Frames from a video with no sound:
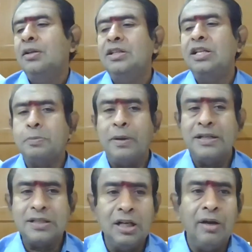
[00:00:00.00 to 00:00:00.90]
This
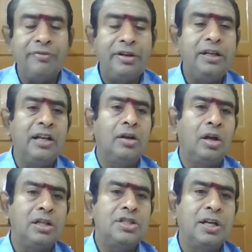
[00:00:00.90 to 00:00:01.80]
person of Indian
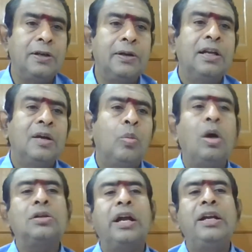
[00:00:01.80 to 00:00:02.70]
origin,
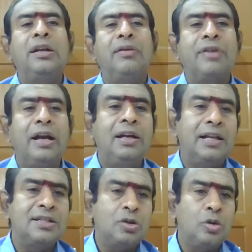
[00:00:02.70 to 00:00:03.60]
what kind of
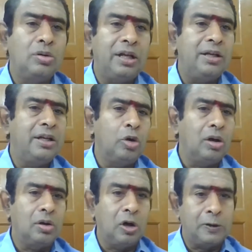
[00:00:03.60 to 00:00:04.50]
guidelines you think you
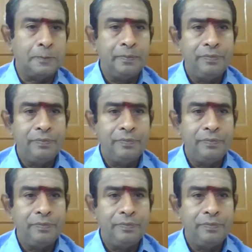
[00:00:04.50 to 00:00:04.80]
have got?